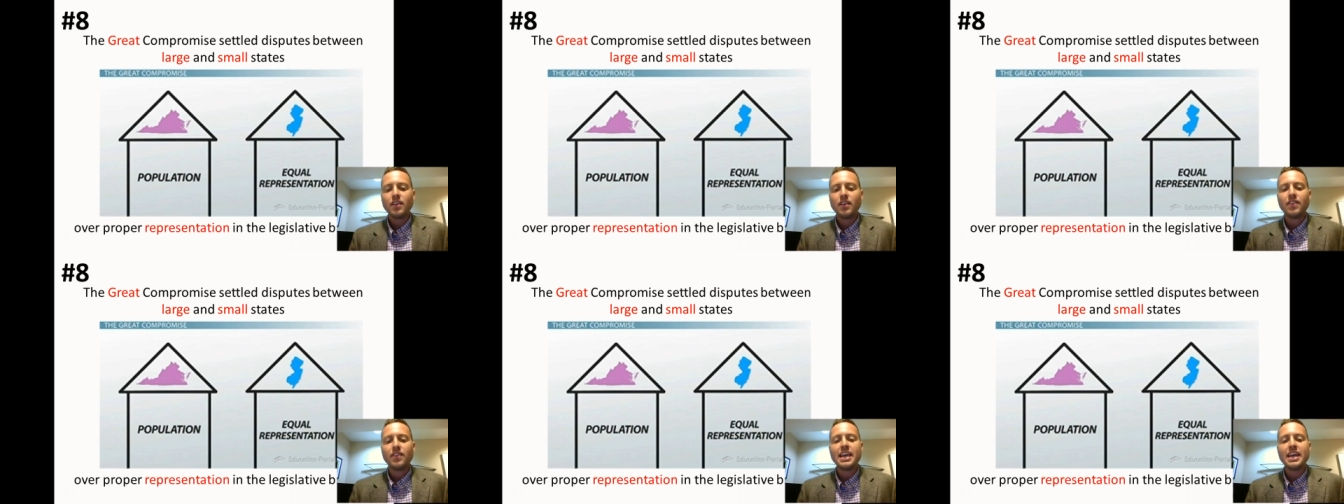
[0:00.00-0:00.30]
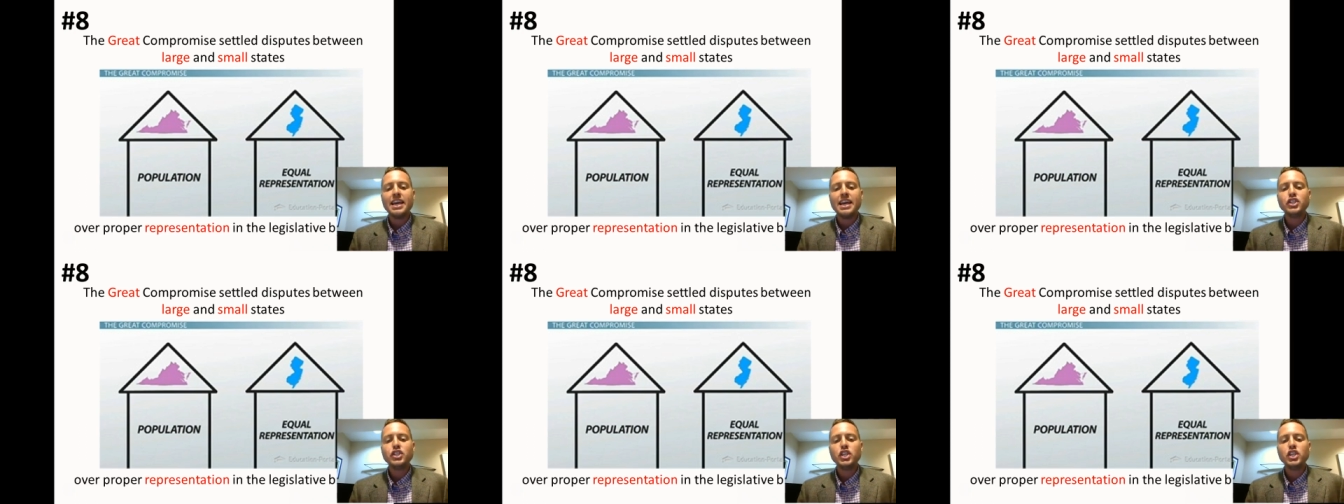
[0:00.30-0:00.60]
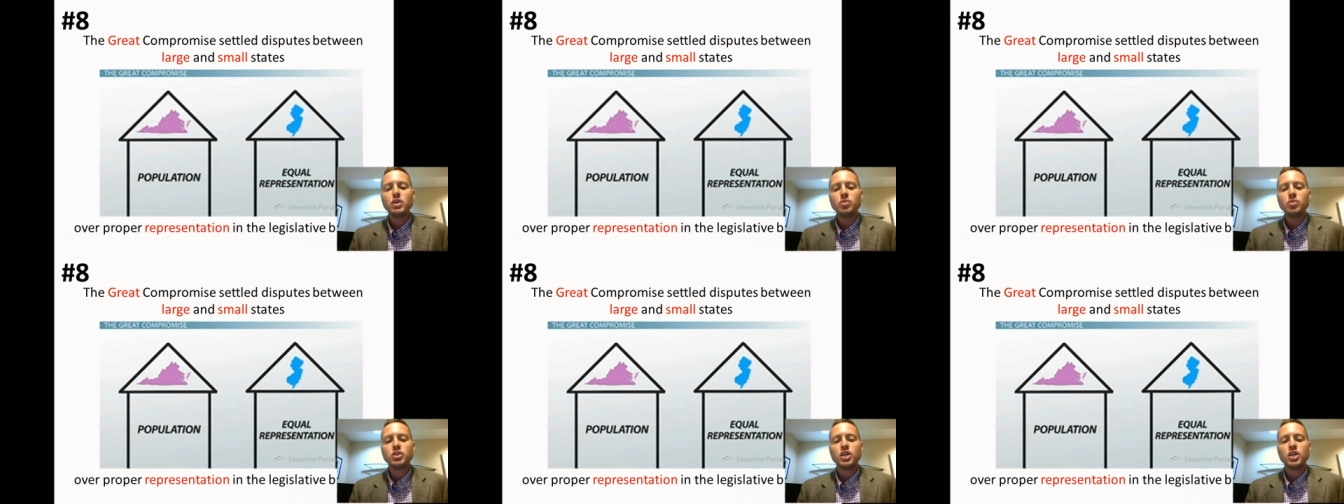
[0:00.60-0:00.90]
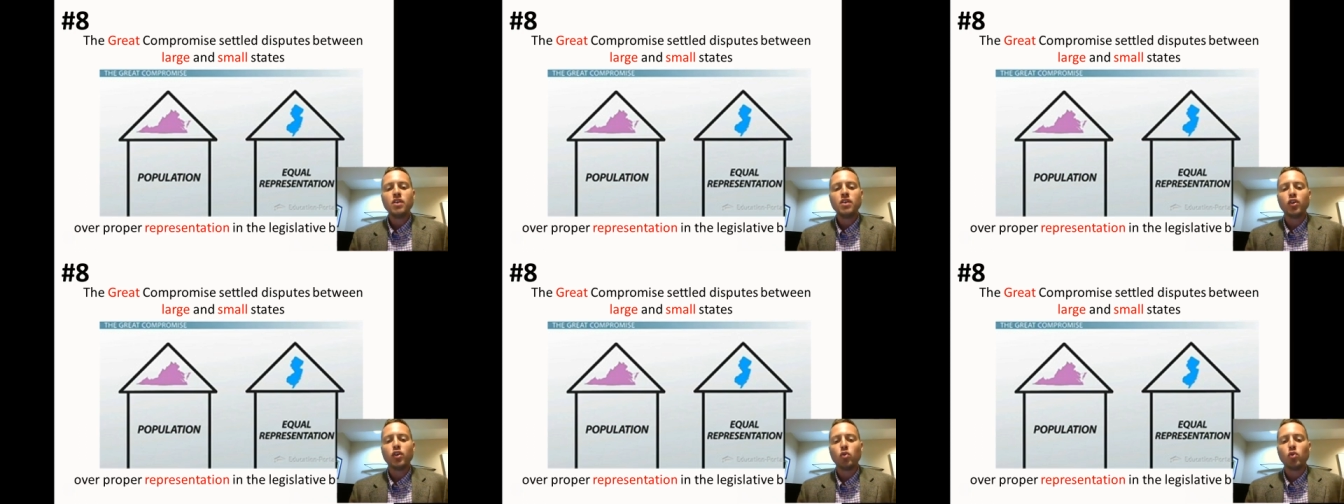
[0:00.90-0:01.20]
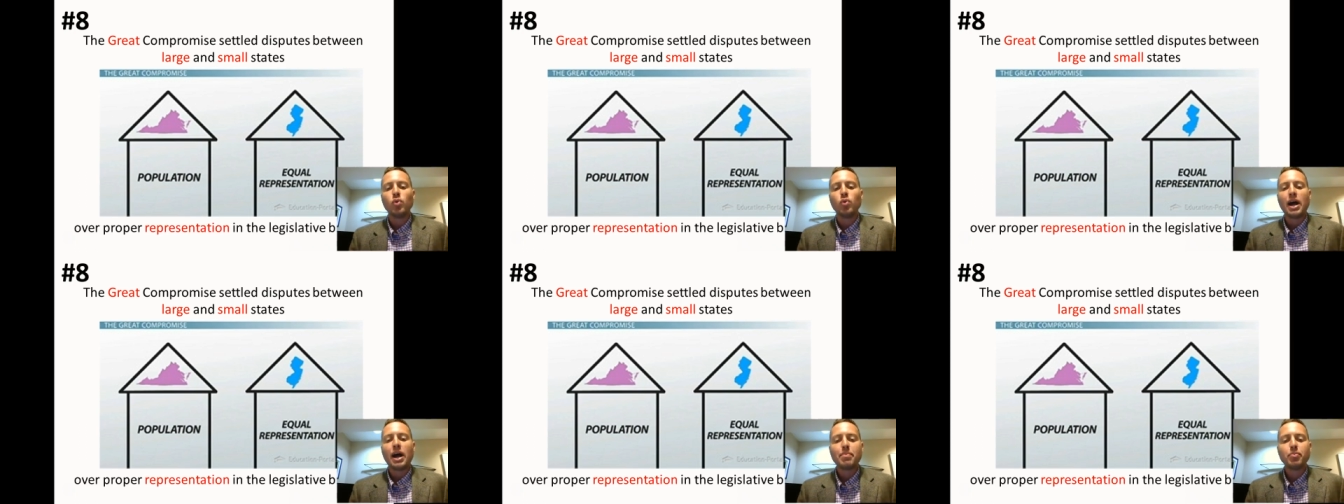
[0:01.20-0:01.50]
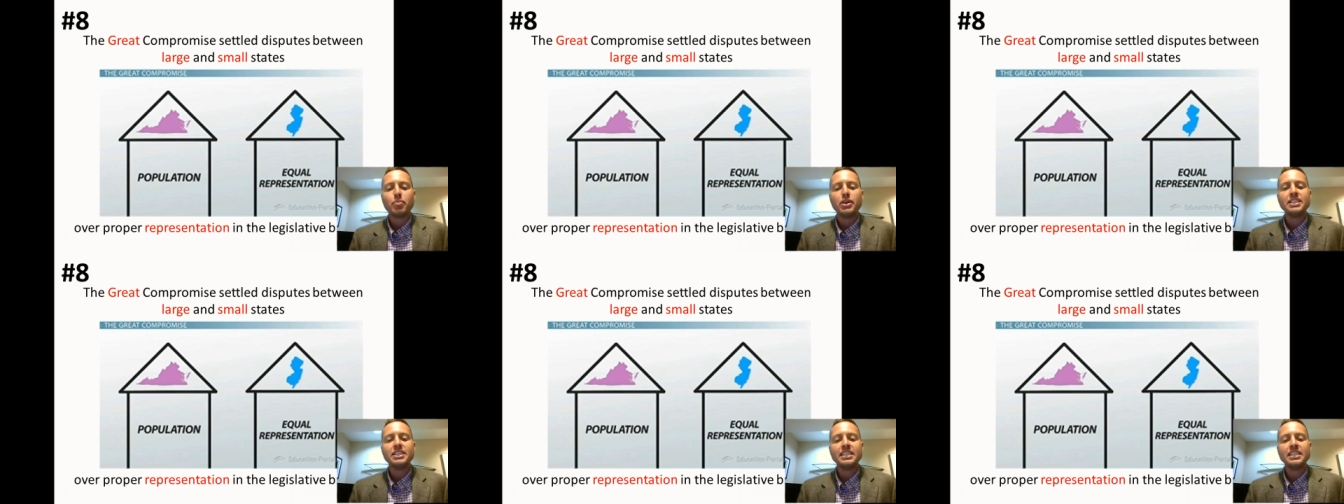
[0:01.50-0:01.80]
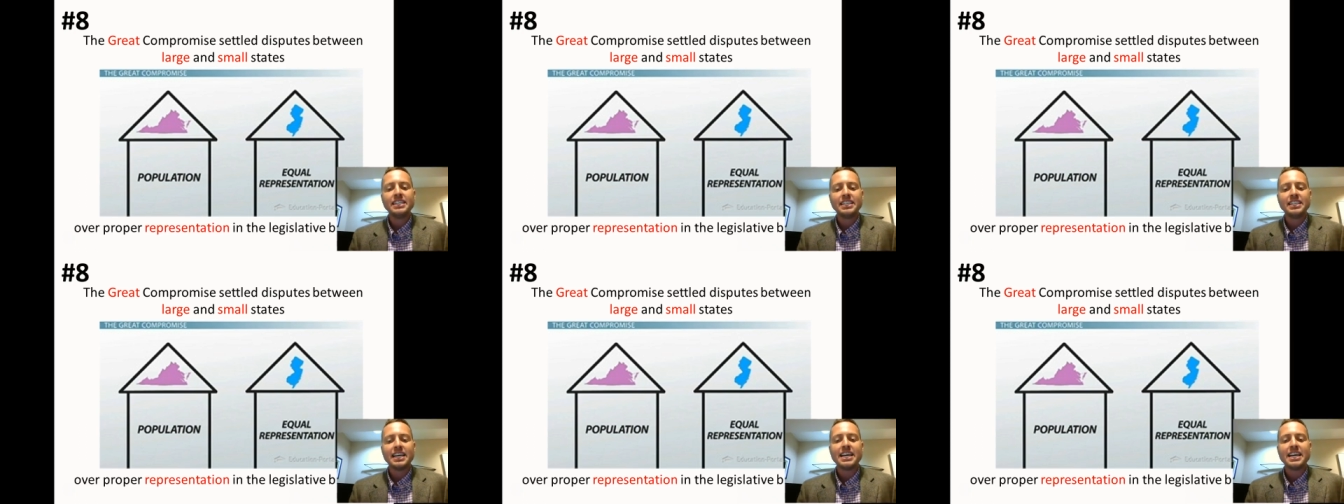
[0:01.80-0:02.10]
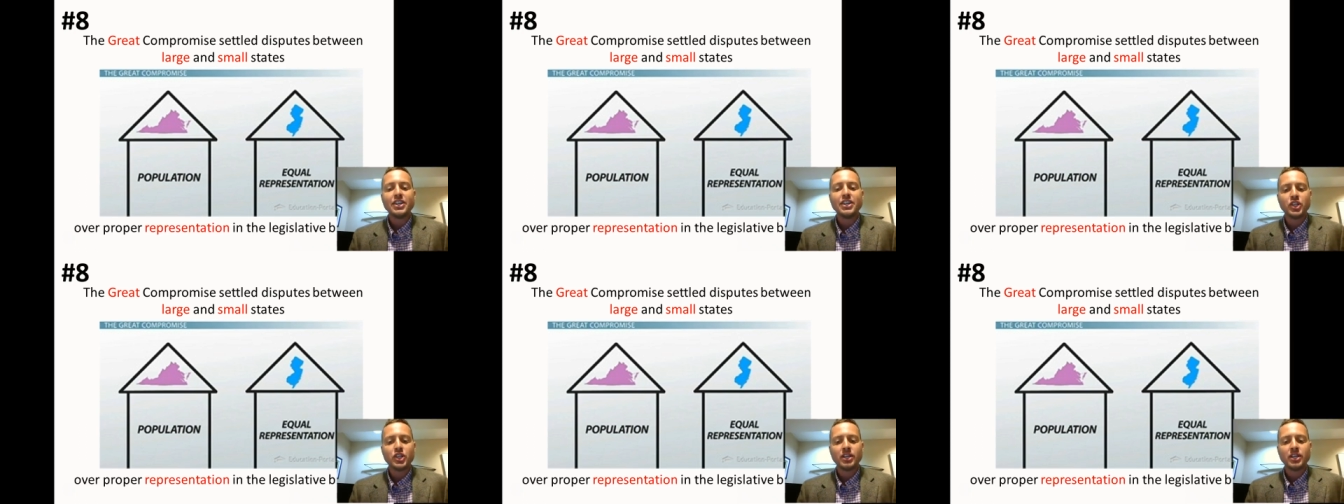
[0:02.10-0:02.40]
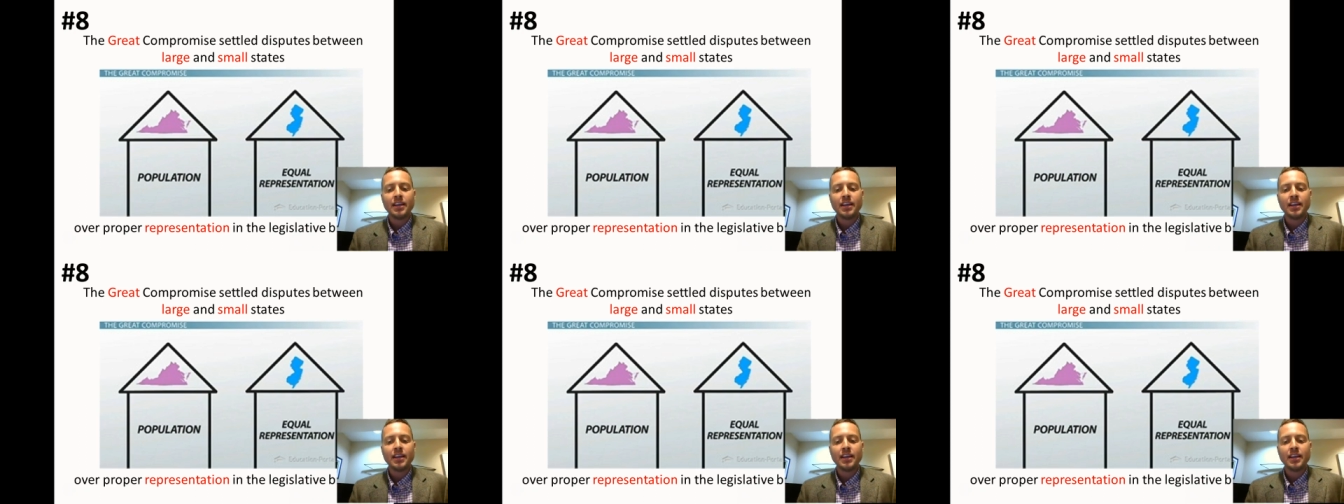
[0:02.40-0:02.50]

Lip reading: The issue was over representation